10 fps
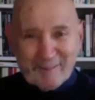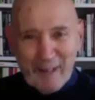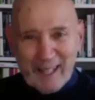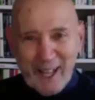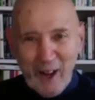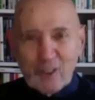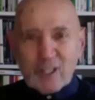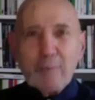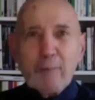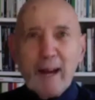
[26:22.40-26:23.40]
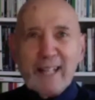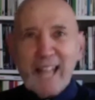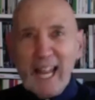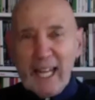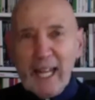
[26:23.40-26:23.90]
by culture, by
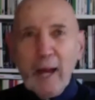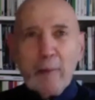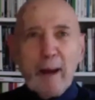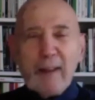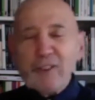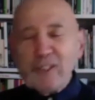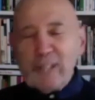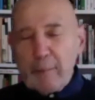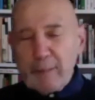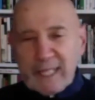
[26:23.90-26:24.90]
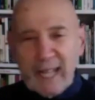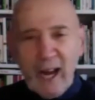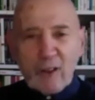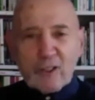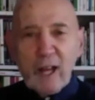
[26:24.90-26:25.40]
telly, by the celebrity
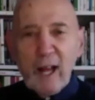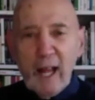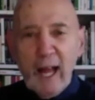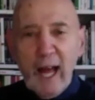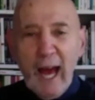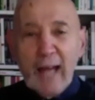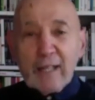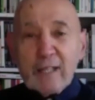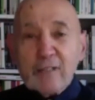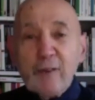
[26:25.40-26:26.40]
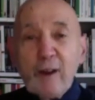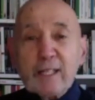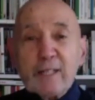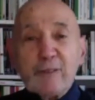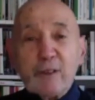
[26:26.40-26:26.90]
culture. And it's very
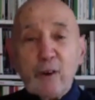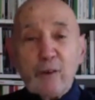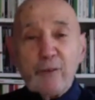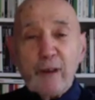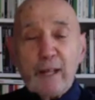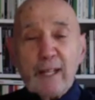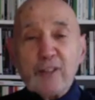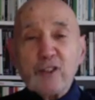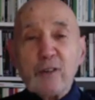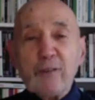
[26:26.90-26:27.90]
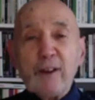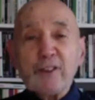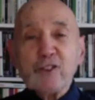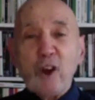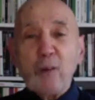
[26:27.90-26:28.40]
difficult, unless you're a very
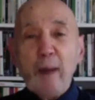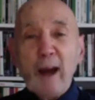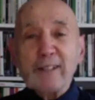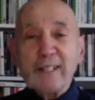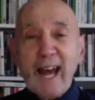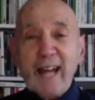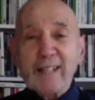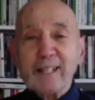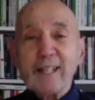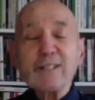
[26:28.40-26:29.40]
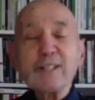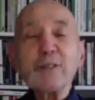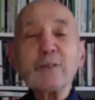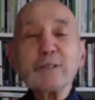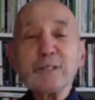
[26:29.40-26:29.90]
strong-minded actor,
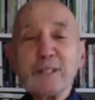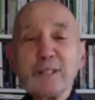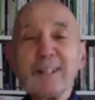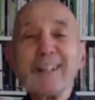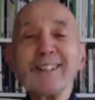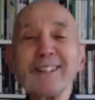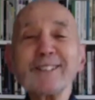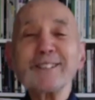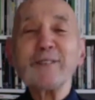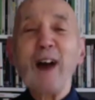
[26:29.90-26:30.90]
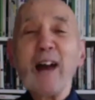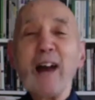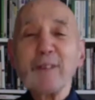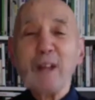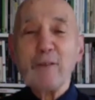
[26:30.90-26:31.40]
to
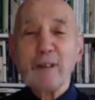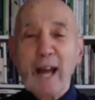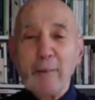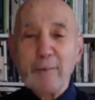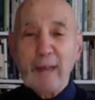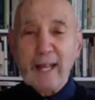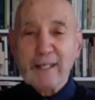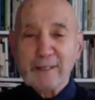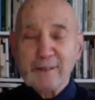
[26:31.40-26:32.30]
survive and overcome that,